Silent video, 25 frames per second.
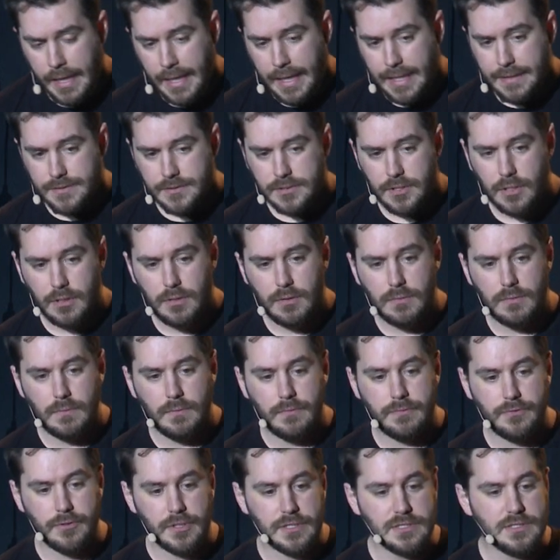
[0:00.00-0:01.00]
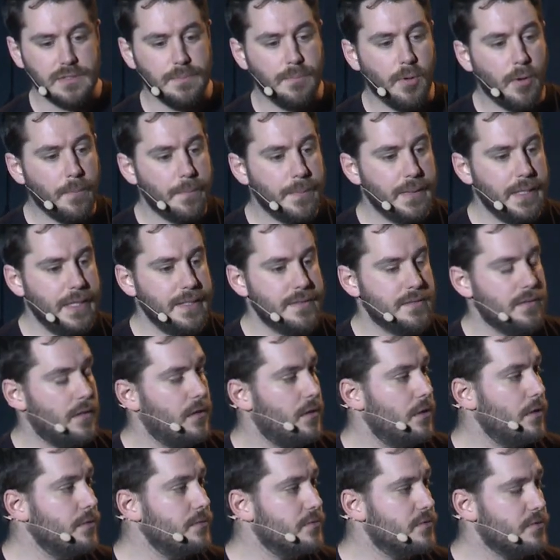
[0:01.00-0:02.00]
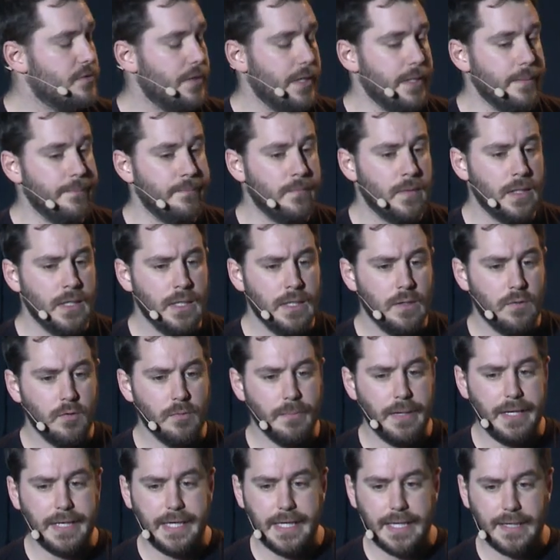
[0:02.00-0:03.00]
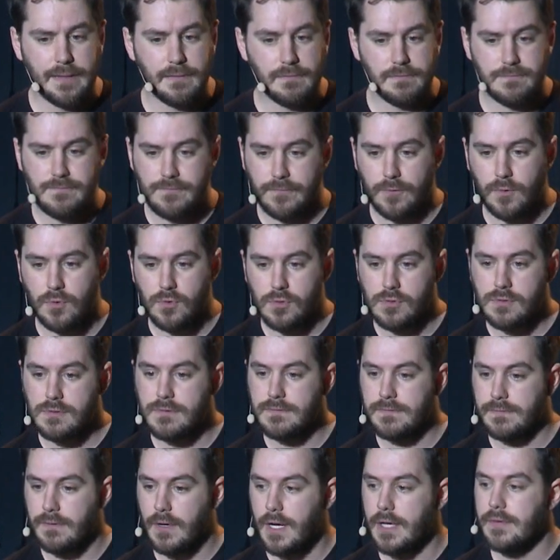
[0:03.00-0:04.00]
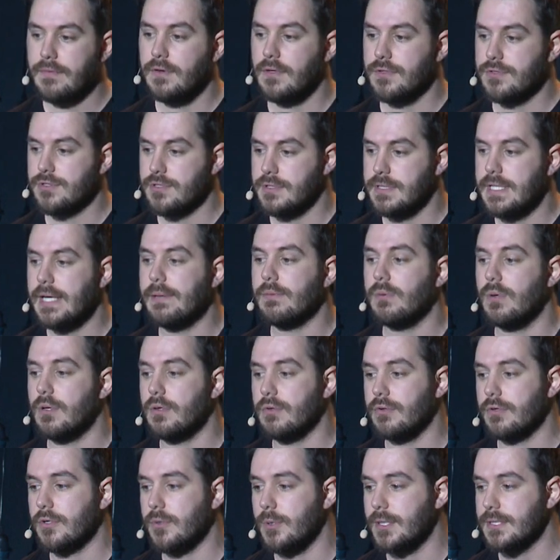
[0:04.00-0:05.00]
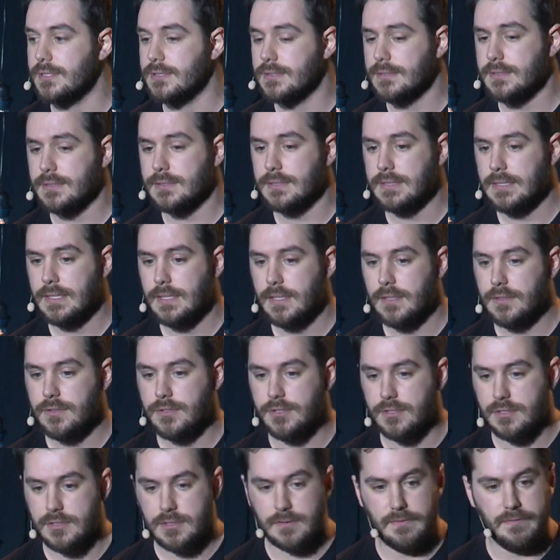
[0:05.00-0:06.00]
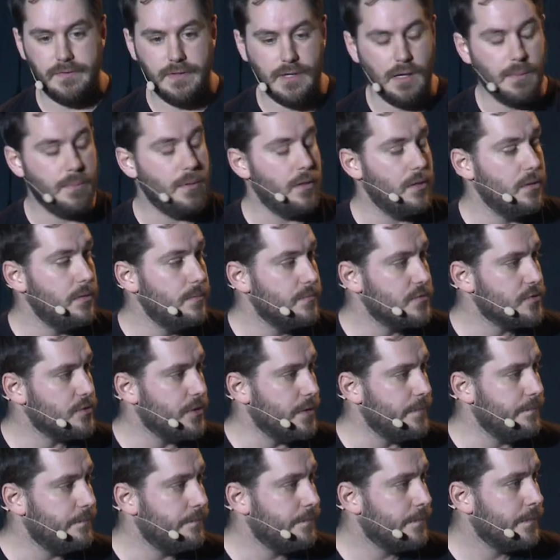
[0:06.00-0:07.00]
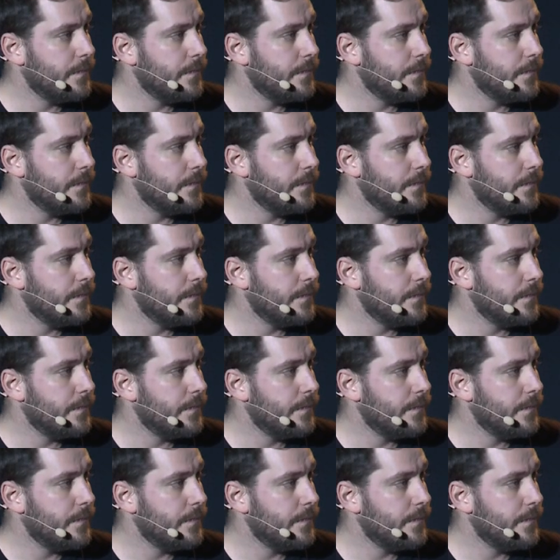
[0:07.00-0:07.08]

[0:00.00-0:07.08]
And so for us to populate our home screen, we're making 400, 500 network requests just to fill up our home screen.